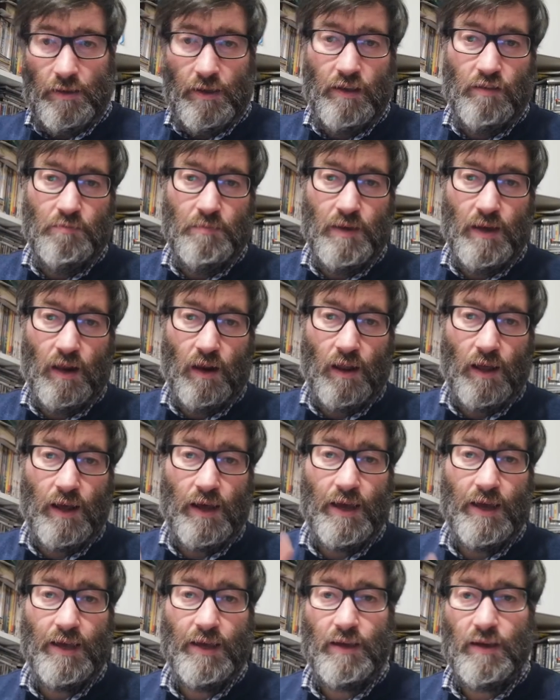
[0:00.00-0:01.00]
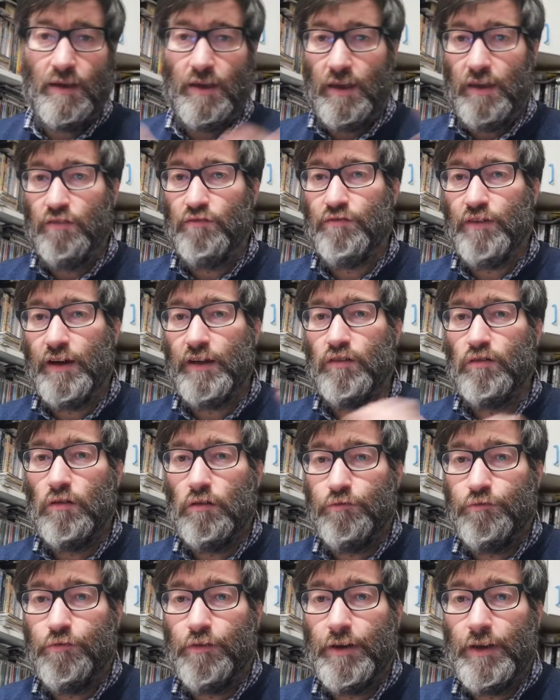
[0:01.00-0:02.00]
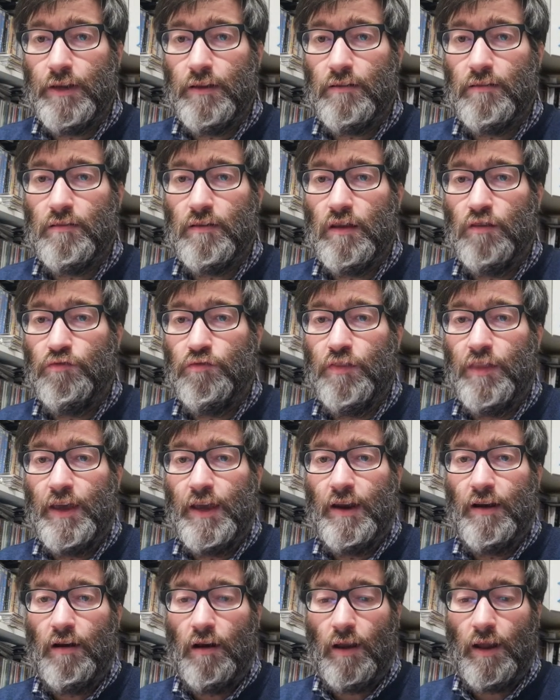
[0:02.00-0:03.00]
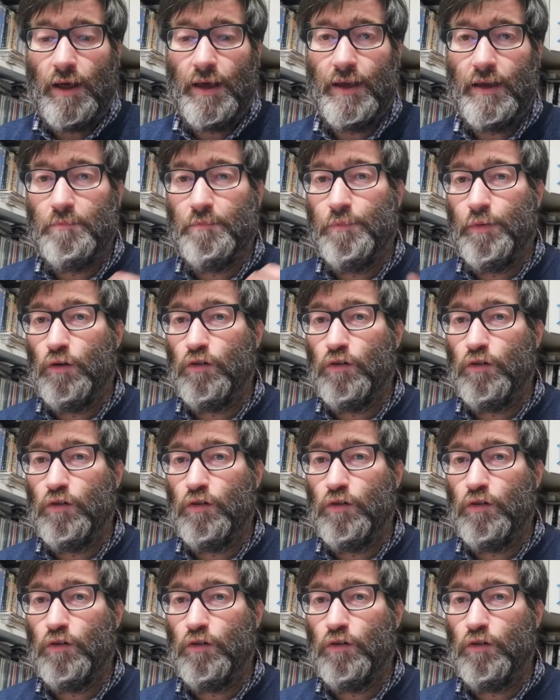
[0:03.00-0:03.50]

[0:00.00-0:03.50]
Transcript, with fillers: give me a like, invite your friends if they like